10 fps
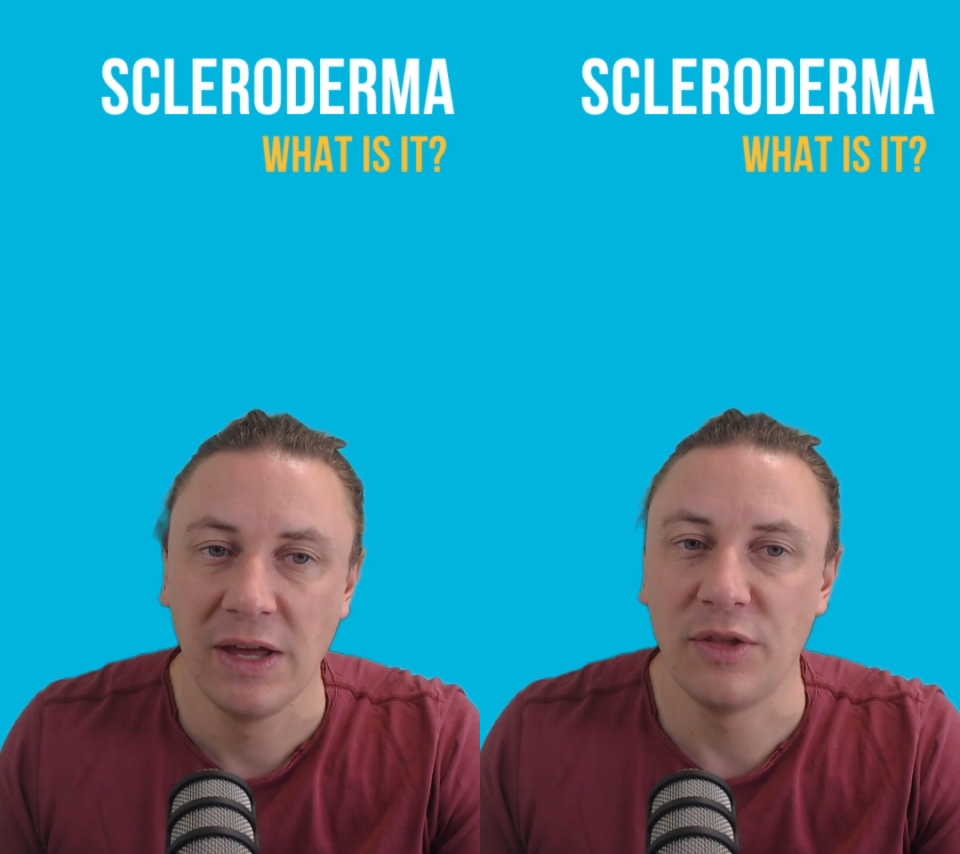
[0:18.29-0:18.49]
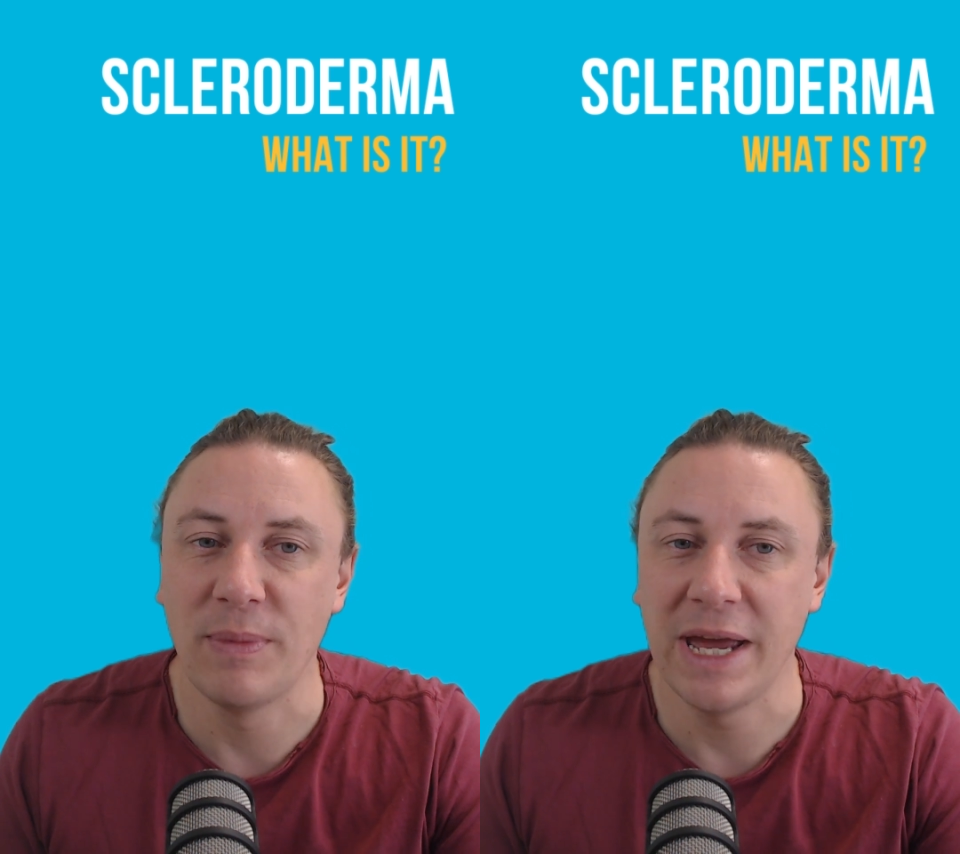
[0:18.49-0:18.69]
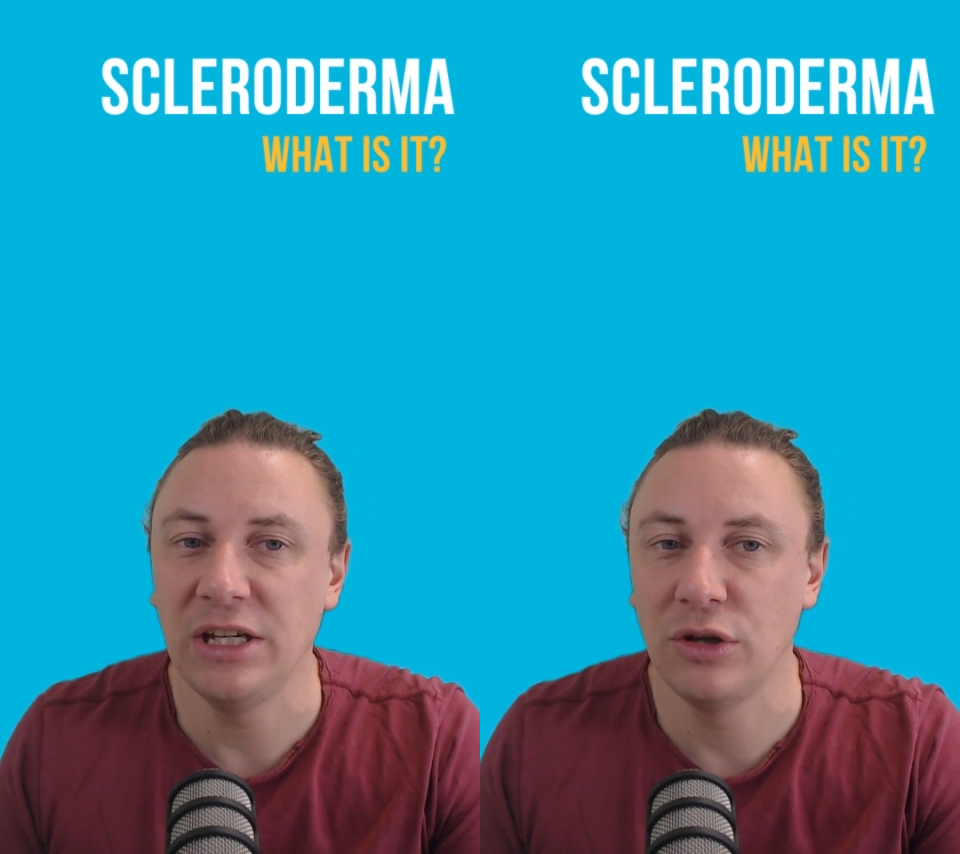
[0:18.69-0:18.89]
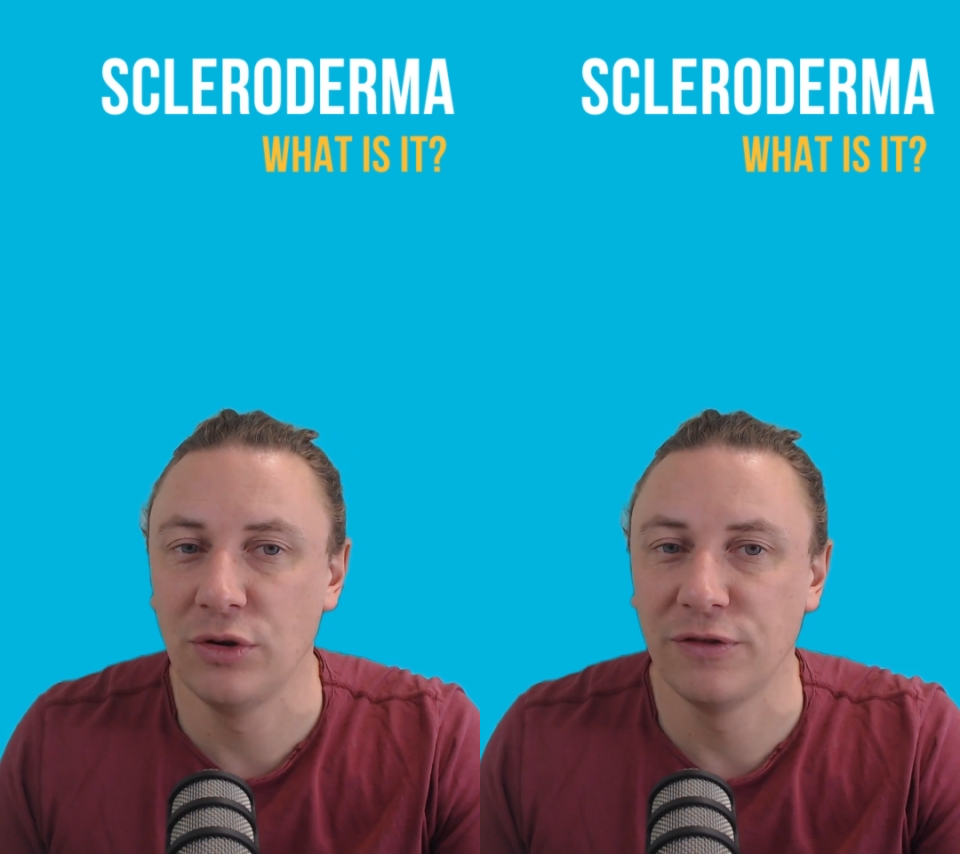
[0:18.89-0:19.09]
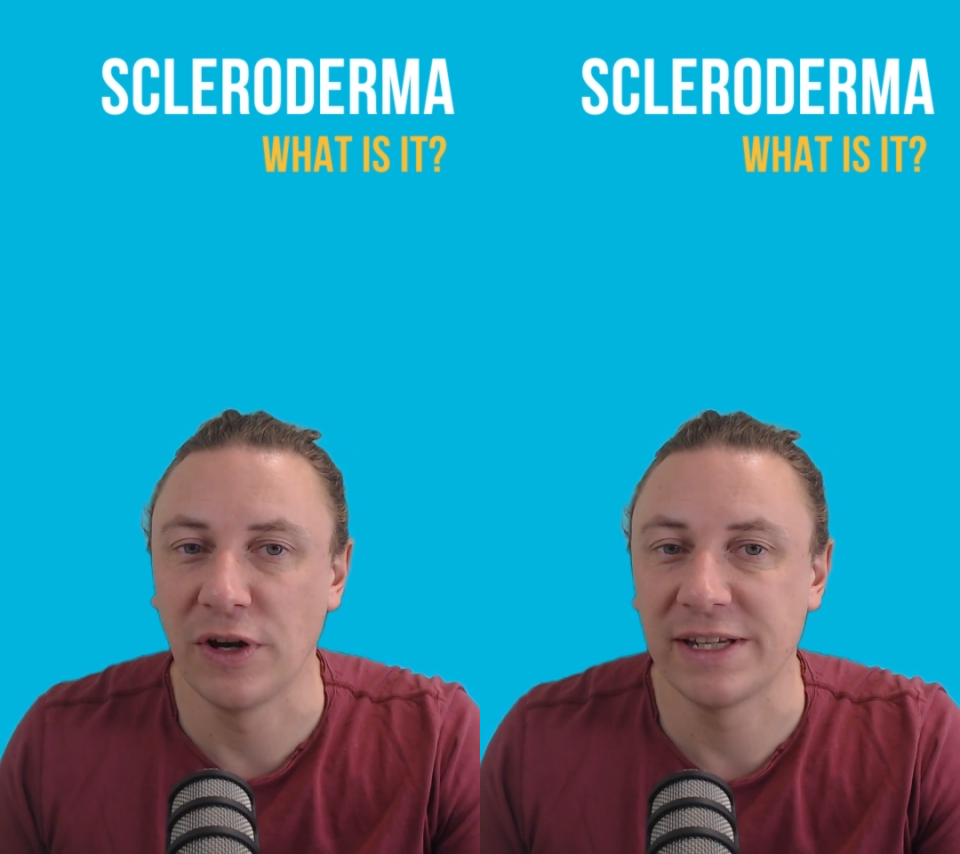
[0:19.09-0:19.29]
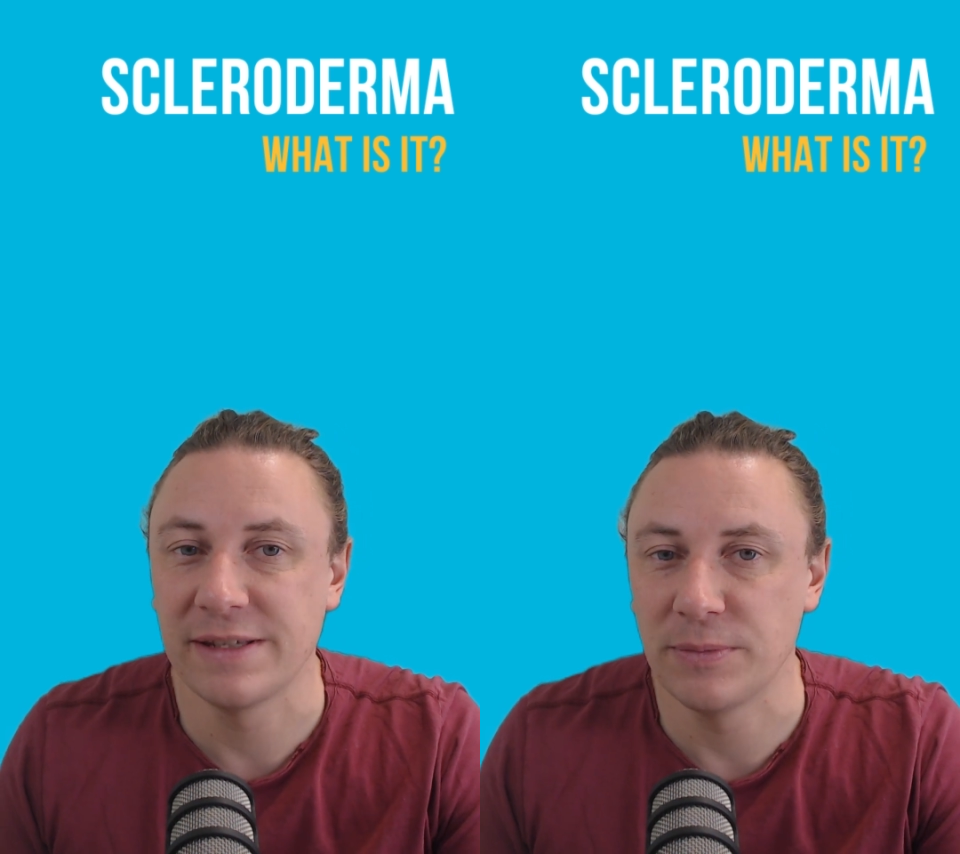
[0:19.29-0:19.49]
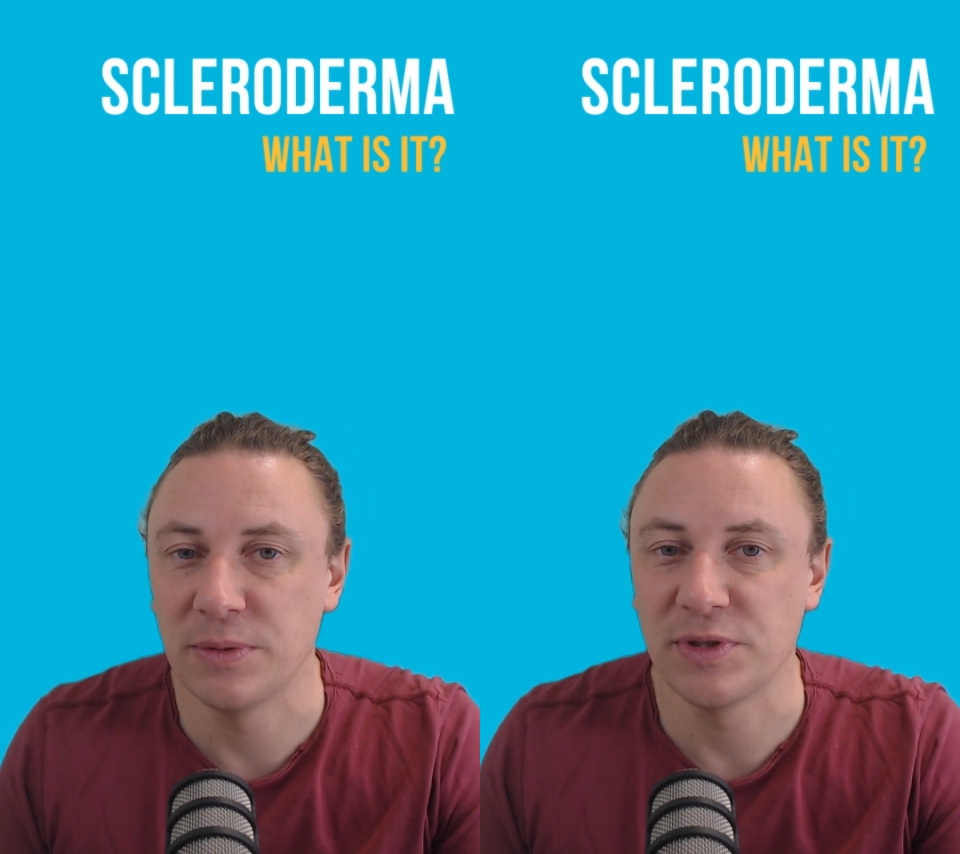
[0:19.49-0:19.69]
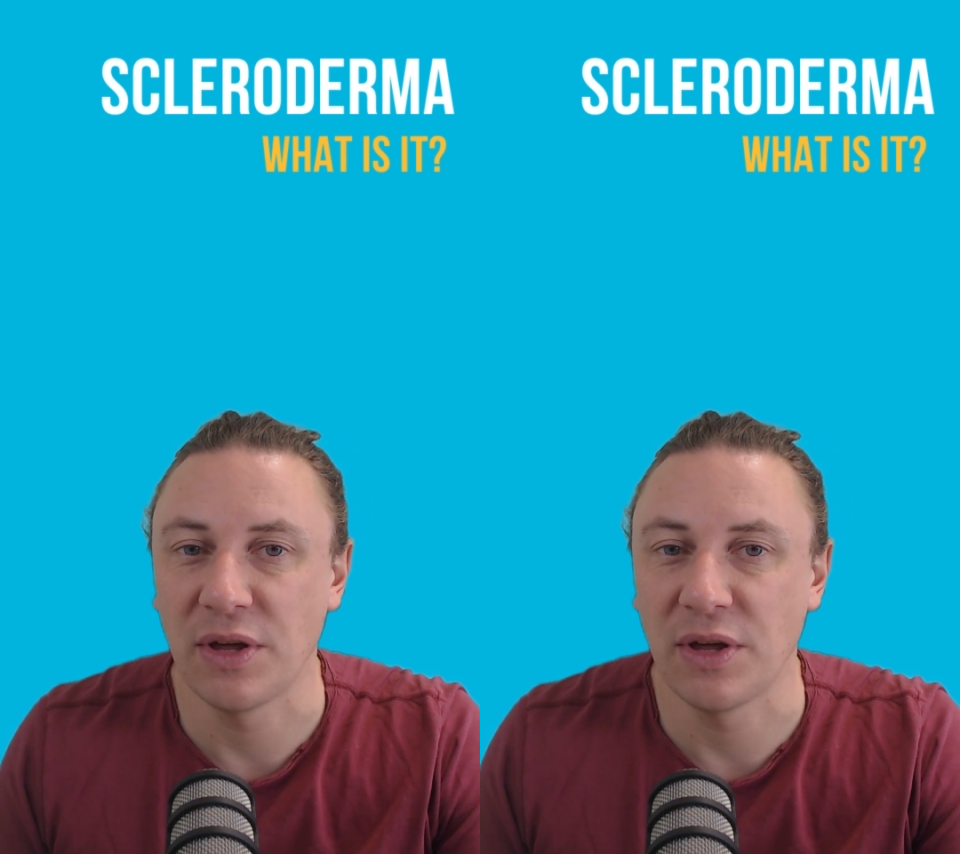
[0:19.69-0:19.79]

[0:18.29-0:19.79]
The main unifying symptoms